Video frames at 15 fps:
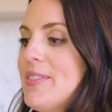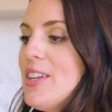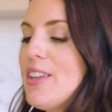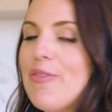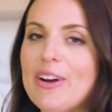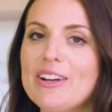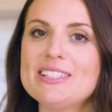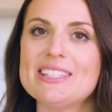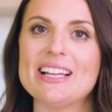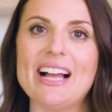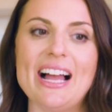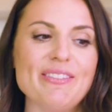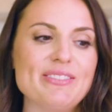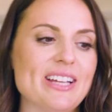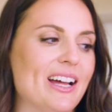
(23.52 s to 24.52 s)
So the first thing
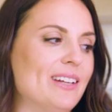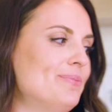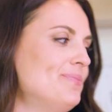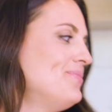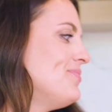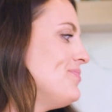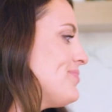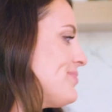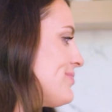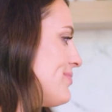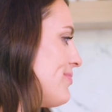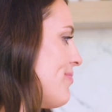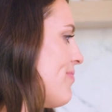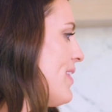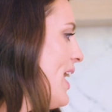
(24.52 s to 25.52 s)
I've done,
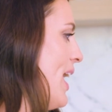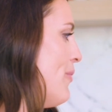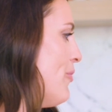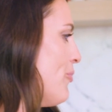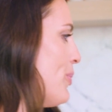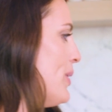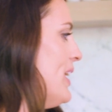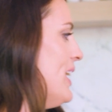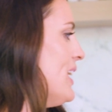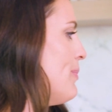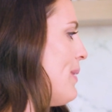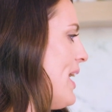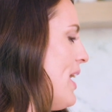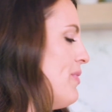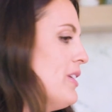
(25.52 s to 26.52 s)
I've preheated
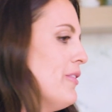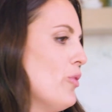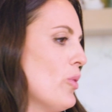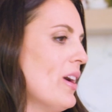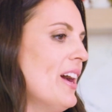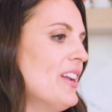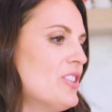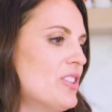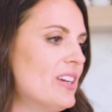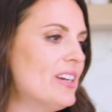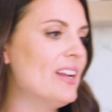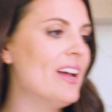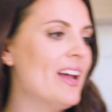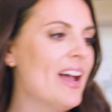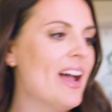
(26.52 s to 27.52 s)
my oven to
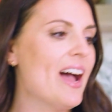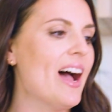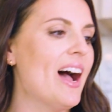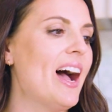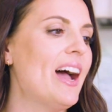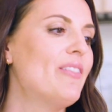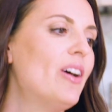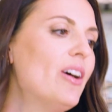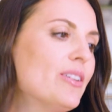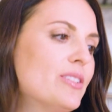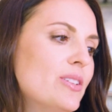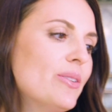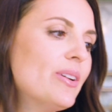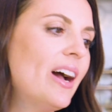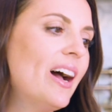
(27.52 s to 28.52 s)
400. I've
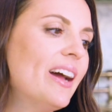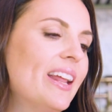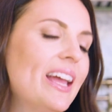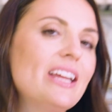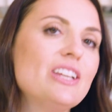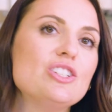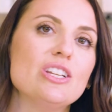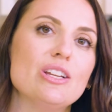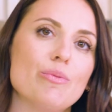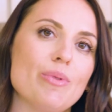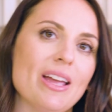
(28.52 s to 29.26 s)
also got a sheet